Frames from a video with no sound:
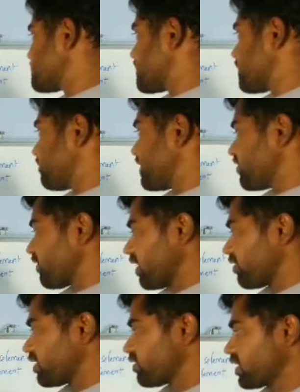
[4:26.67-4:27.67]
the mid
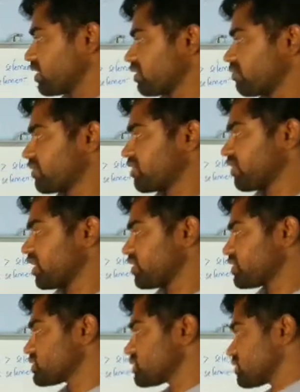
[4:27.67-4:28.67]
value here? Mid
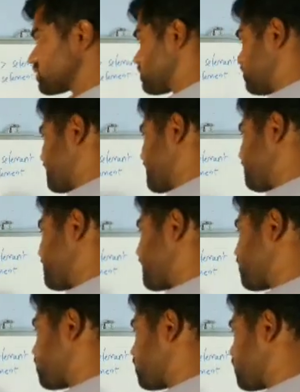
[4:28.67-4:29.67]
value is mid element
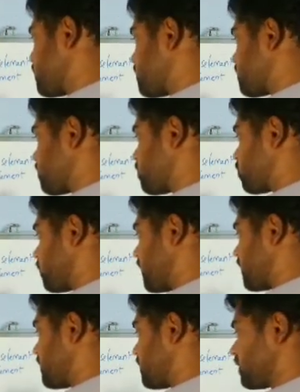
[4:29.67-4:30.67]
equal to what?
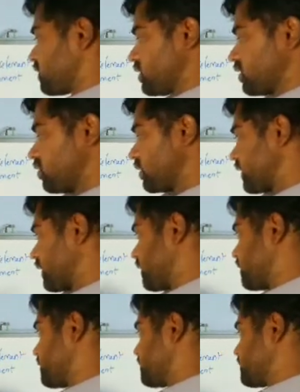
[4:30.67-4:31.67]
12.
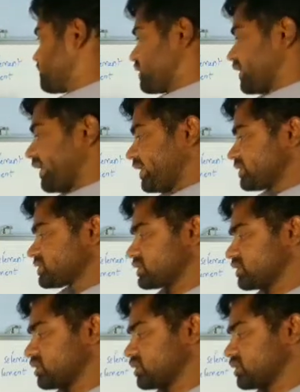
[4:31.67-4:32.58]
Okay, is